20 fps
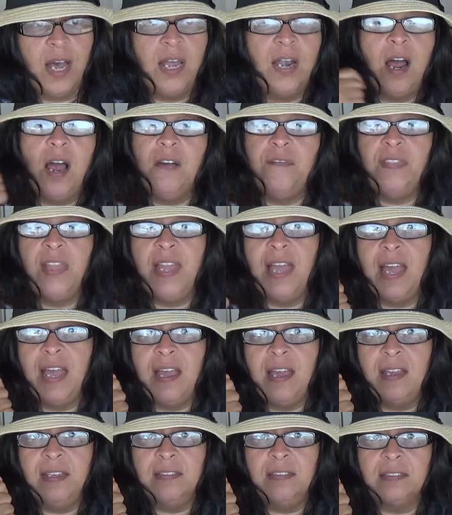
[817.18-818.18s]
off the
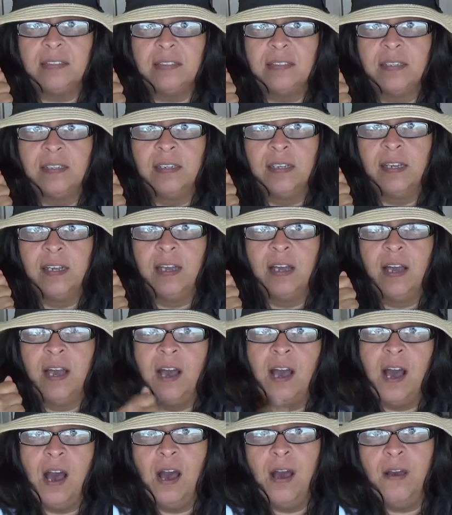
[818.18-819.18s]
heads
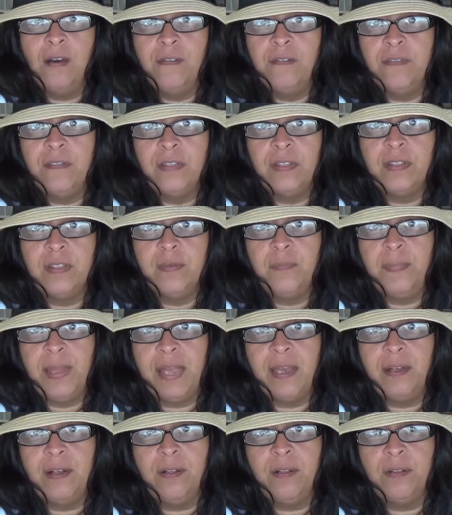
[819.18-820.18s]
of the
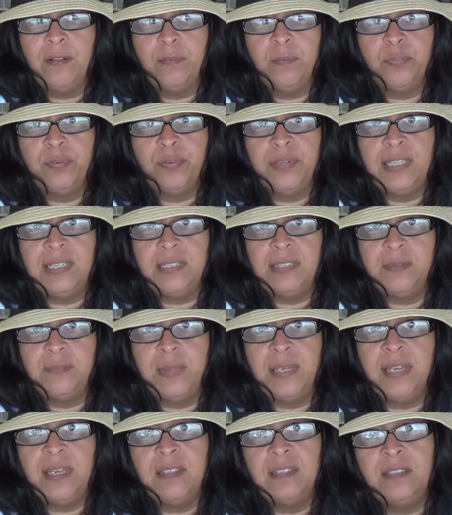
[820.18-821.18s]
Baal priests
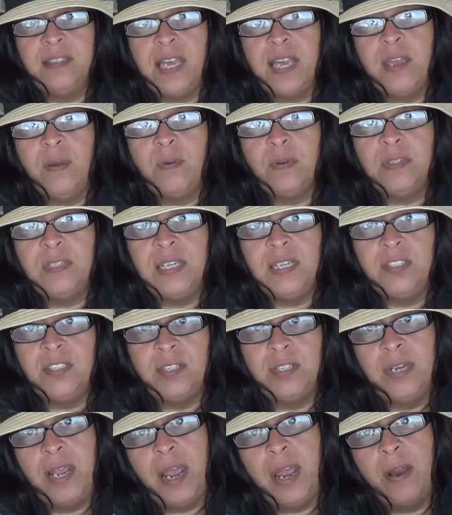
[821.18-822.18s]
because they were
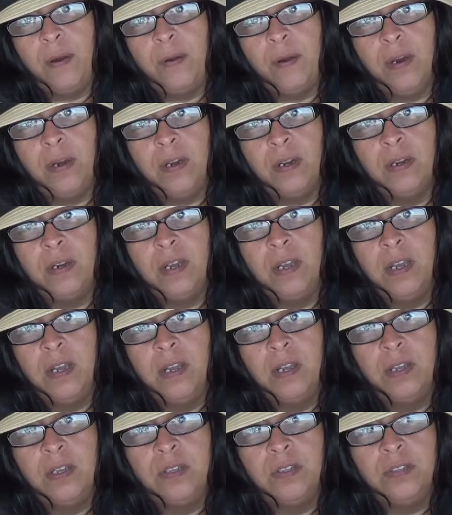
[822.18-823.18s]
teaching error.
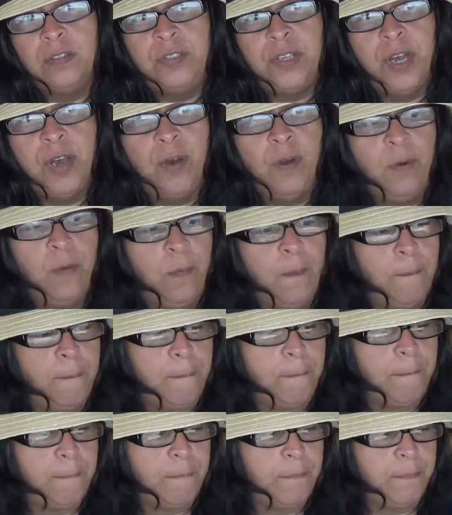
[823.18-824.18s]
So
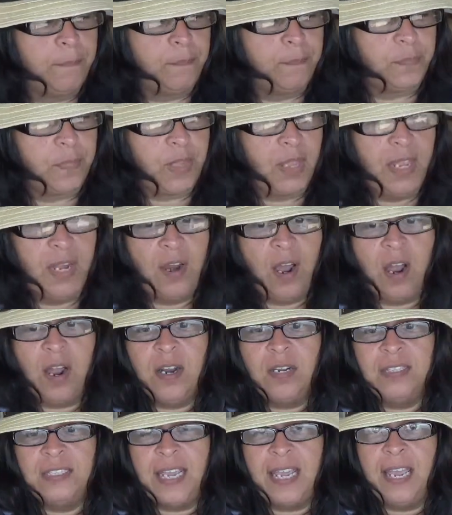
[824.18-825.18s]
in
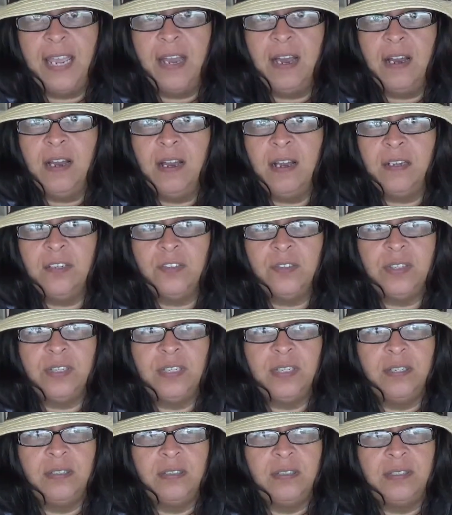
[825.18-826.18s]
our day,
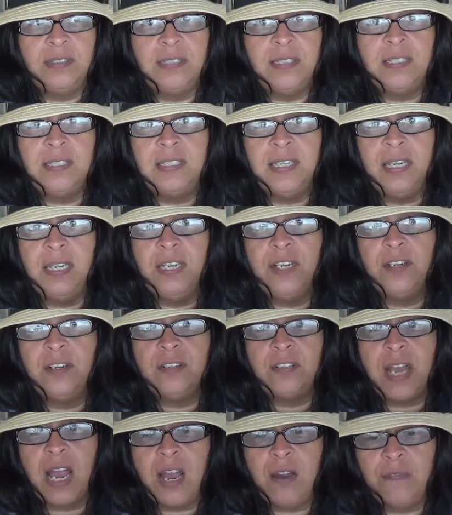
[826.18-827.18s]
116
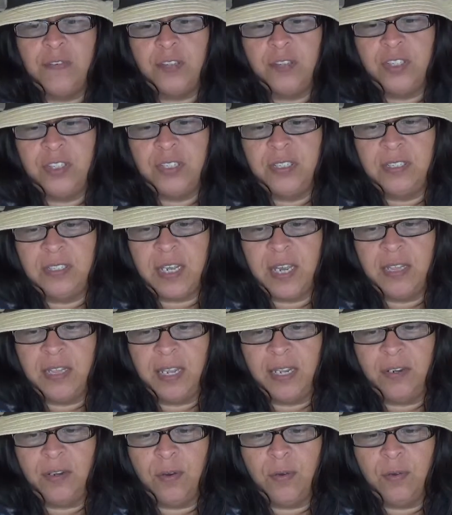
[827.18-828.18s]
years after she said
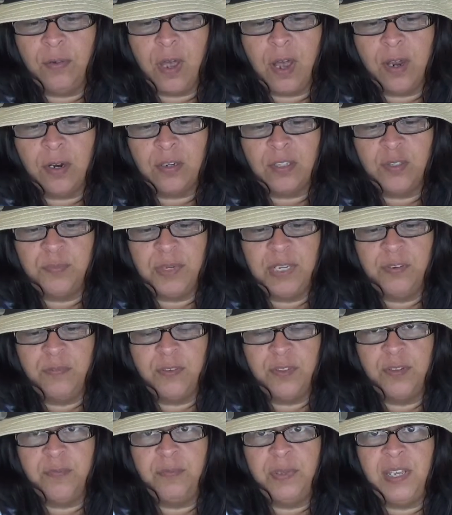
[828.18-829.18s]
they no longer speak
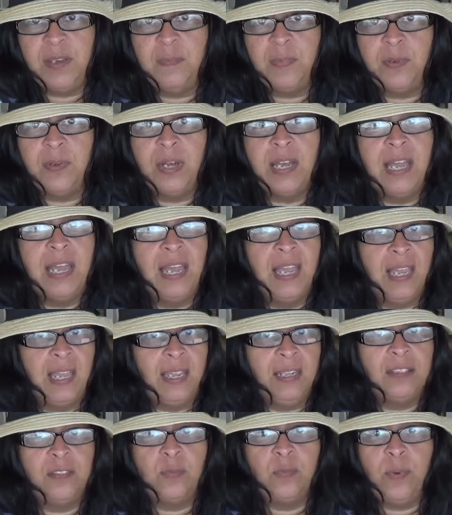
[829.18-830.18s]
for the people,
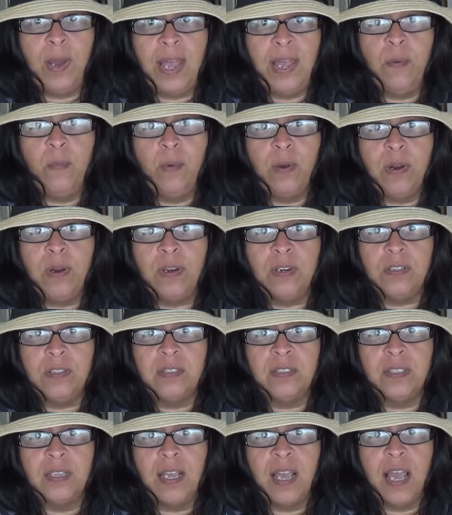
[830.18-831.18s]
it's way
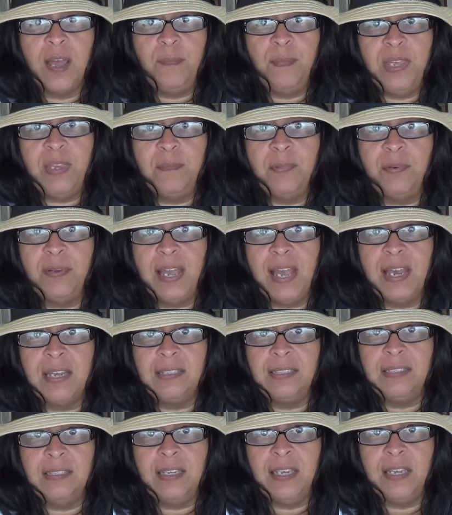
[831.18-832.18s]
worse. And people
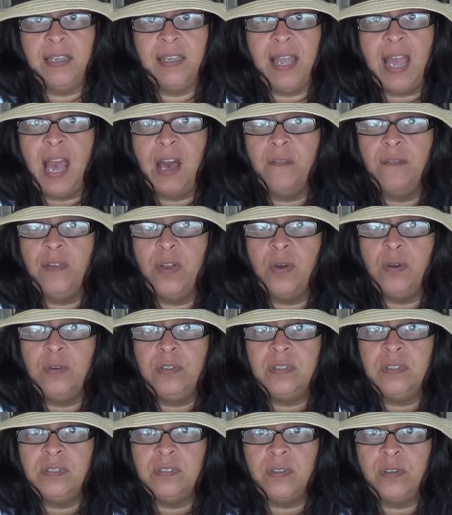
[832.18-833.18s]
can't see it. They have no
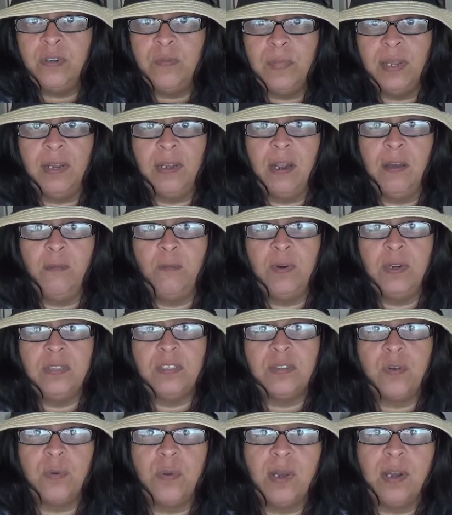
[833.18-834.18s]
discernment of
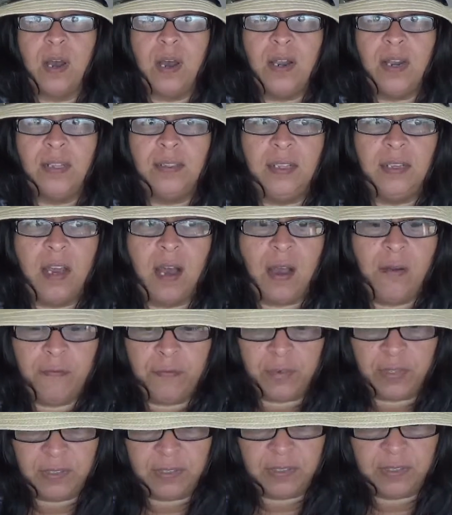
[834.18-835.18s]
what's going on at the
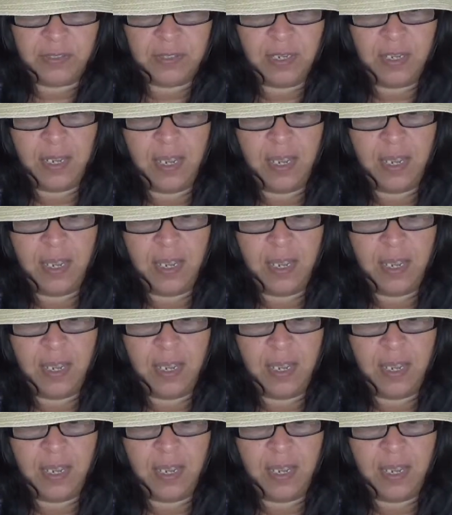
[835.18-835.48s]
conference.